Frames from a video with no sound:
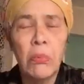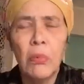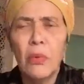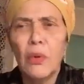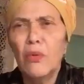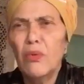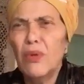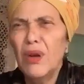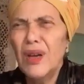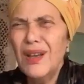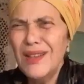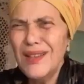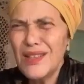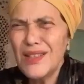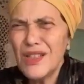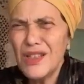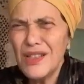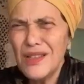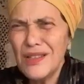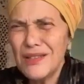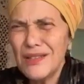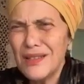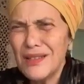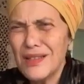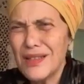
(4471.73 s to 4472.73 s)
why is
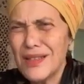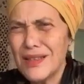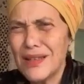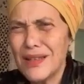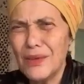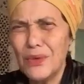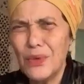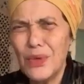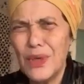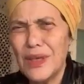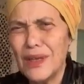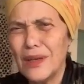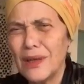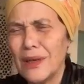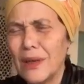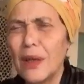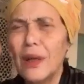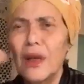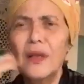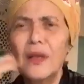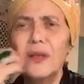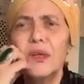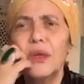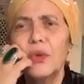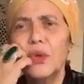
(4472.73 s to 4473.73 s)
she that? Okay,
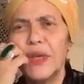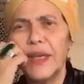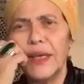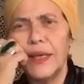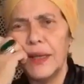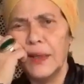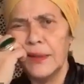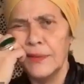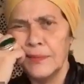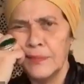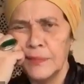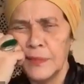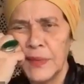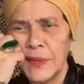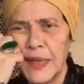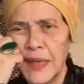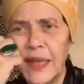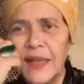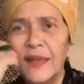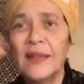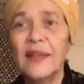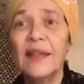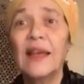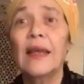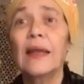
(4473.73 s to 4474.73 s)
okay.
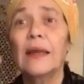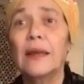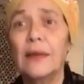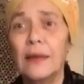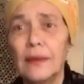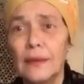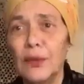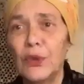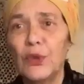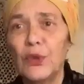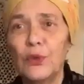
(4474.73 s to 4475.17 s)
And then,